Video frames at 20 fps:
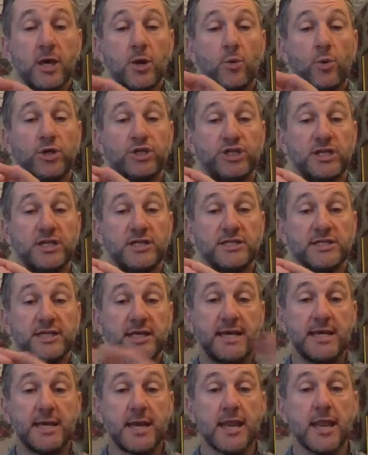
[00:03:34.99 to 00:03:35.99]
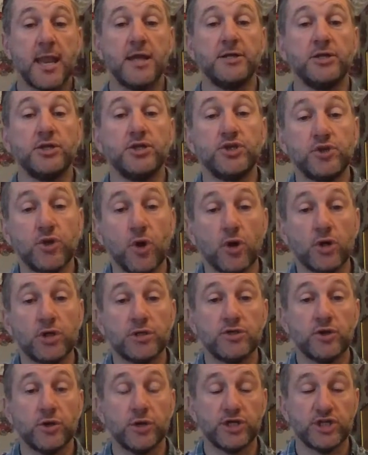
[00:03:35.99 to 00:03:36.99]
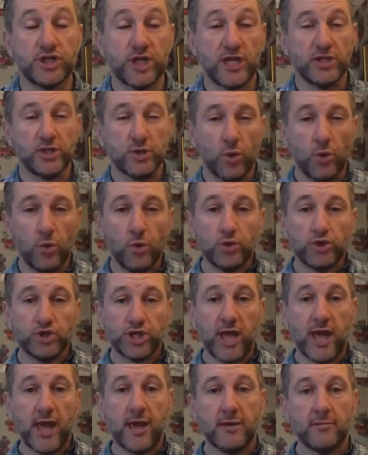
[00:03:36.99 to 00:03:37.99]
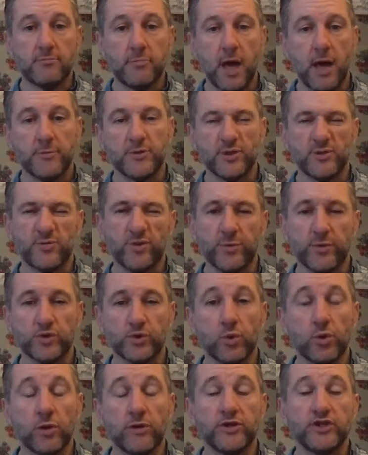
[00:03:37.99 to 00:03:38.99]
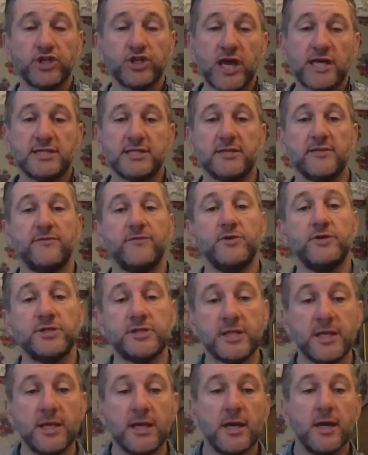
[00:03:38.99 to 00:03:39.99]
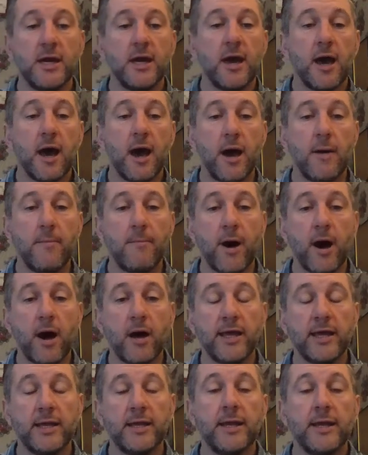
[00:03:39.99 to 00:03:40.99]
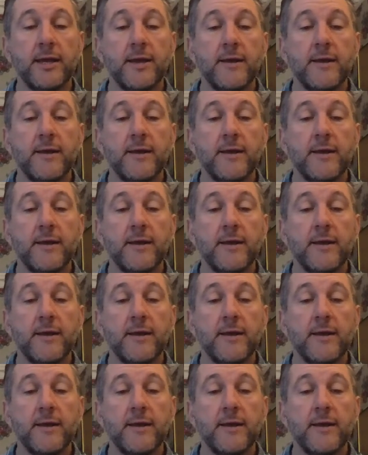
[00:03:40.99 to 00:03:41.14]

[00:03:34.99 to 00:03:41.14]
which is the London Stock Exchange All Share, so it's pretty much all of the shares in the FTSE market,